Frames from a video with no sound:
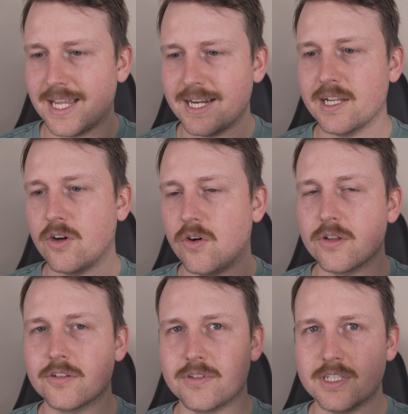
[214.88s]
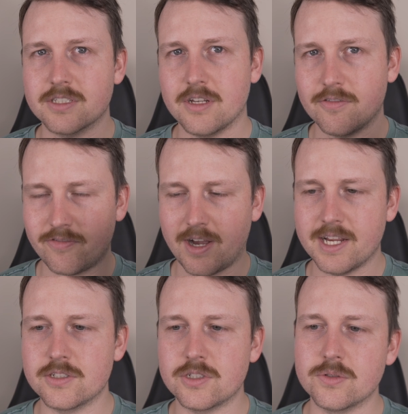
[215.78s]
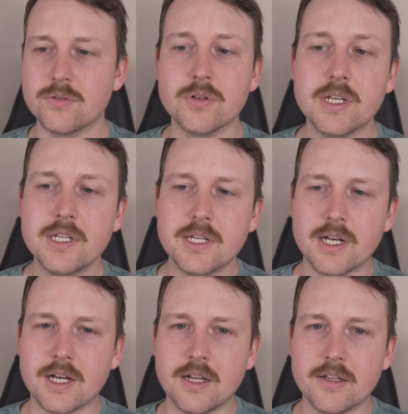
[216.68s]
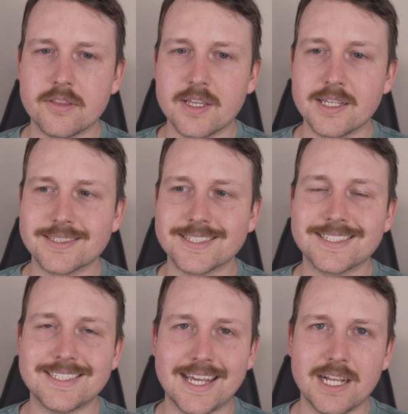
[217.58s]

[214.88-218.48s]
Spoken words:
getting all of these fine-tune things set